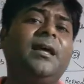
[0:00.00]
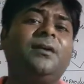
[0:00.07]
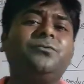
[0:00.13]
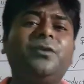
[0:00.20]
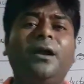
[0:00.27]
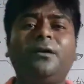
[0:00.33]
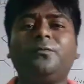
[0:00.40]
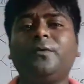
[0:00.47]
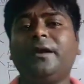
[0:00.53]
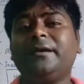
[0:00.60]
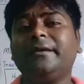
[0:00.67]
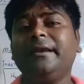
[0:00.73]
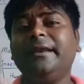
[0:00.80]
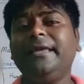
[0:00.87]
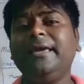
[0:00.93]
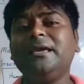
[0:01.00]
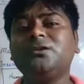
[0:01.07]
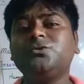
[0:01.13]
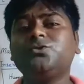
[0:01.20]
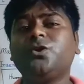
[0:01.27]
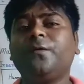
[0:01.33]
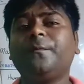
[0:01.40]
that one
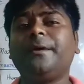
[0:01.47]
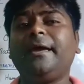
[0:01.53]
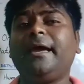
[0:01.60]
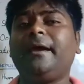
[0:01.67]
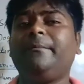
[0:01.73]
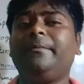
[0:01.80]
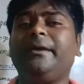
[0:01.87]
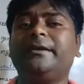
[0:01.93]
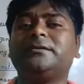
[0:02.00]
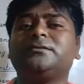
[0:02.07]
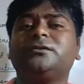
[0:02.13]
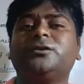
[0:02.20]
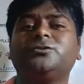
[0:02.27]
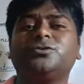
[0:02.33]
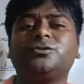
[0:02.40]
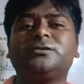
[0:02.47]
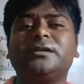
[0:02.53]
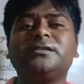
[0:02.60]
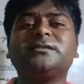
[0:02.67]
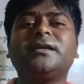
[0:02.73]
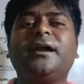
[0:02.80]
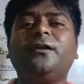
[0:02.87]
release of gametes. So
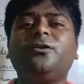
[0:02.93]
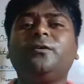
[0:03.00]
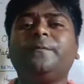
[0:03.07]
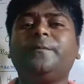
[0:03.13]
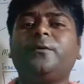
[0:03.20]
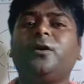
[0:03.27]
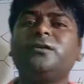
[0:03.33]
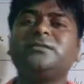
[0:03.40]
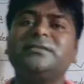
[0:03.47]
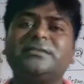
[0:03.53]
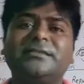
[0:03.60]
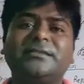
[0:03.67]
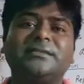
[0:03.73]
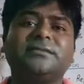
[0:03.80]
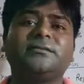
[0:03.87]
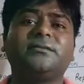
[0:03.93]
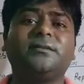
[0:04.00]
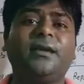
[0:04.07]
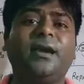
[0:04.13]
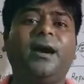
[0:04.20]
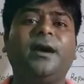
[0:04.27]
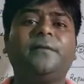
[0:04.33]
such kind of processes,
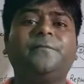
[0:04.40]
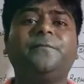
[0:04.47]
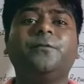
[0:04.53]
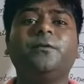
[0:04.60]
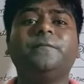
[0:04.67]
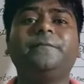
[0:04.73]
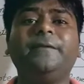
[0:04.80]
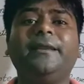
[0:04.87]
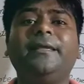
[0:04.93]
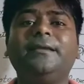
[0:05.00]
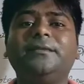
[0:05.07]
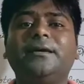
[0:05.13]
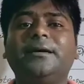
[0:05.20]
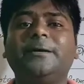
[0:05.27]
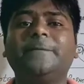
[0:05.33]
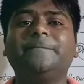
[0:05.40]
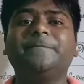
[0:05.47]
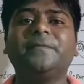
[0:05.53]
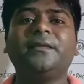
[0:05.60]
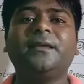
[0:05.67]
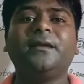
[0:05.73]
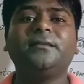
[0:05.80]
they are fulfilling
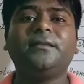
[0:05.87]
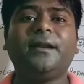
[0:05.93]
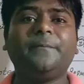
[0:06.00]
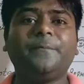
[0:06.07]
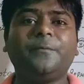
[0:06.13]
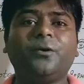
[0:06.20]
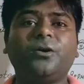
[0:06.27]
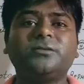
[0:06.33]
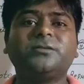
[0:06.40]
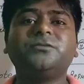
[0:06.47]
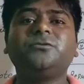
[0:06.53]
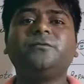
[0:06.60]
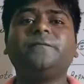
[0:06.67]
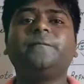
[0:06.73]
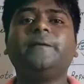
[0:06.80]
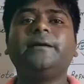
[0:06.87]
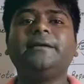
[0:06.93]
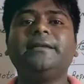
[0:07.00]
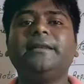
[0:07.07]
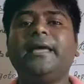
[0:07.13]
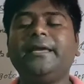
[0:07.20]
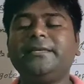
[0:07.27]
that process of
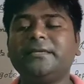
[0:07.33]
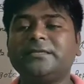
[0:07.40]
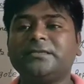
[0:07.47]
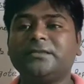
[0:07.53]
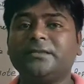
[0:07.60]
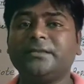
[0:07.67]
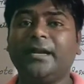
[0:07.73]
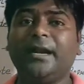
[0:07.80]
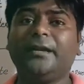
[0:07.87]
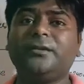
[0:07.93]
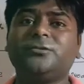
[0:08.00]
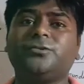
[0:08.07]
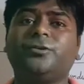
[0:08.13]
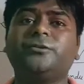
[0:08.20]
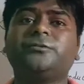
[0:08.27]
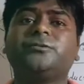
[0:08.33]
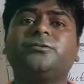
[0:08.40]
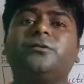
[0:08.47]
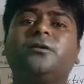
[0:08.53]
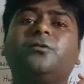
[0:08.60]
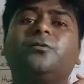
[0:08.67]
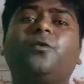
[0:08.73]
fertilization. That is also
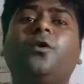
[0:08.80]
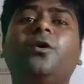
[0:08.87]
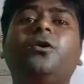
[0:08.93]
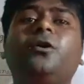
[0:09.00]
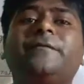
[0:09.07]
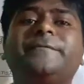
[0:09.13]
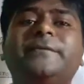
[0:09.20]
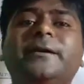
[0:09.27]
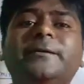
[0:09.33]
the role of